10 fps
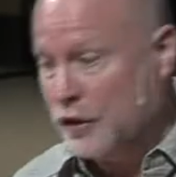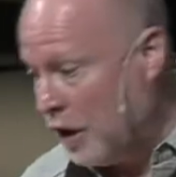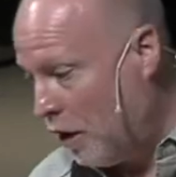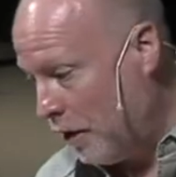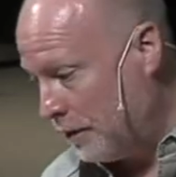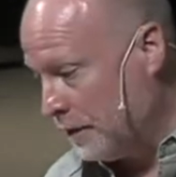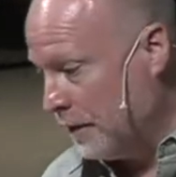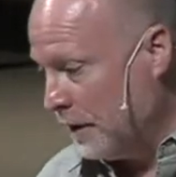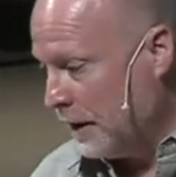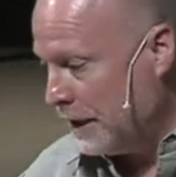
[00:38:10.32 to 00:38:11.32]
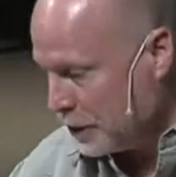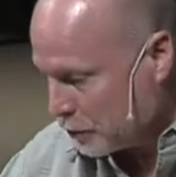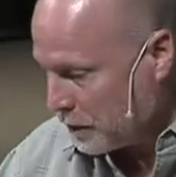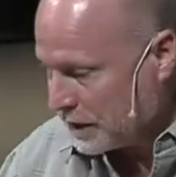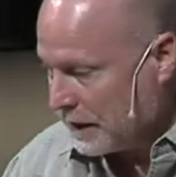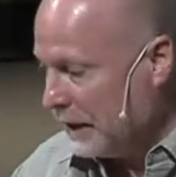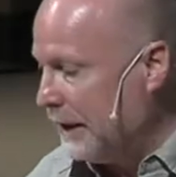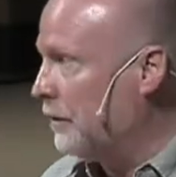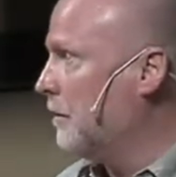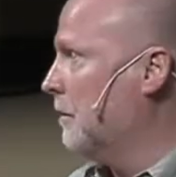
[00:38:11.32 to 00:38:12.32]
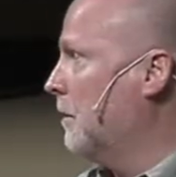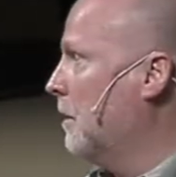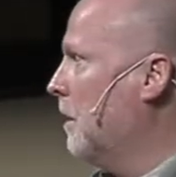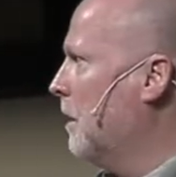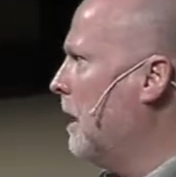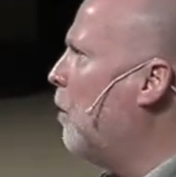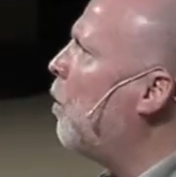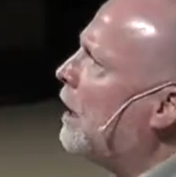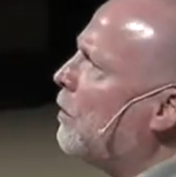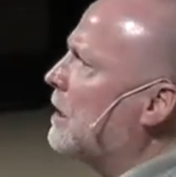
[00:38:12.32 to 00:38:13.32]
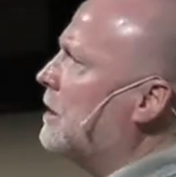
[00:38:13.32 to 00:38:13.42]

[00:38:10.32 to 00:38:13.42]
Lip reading: good heart. He just wasn't a leader. Now, why do I